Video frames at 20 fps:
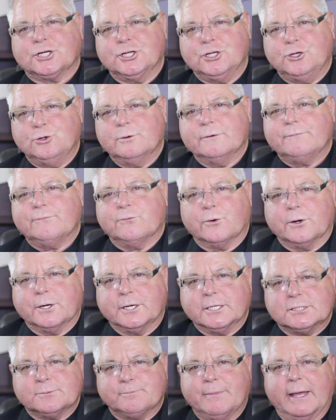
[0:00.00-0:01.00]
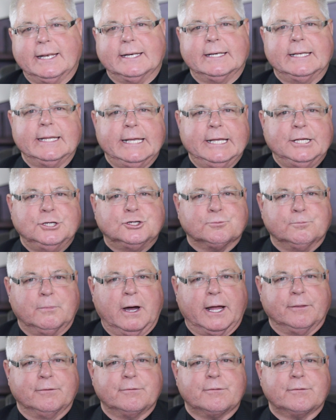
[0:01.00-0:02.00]
can you afford to spend each
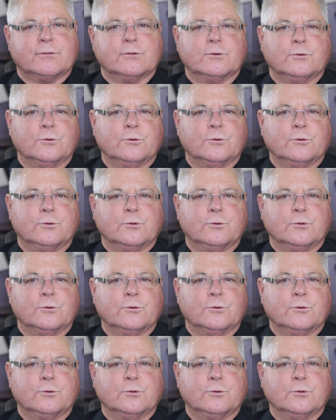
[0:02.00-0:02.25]
month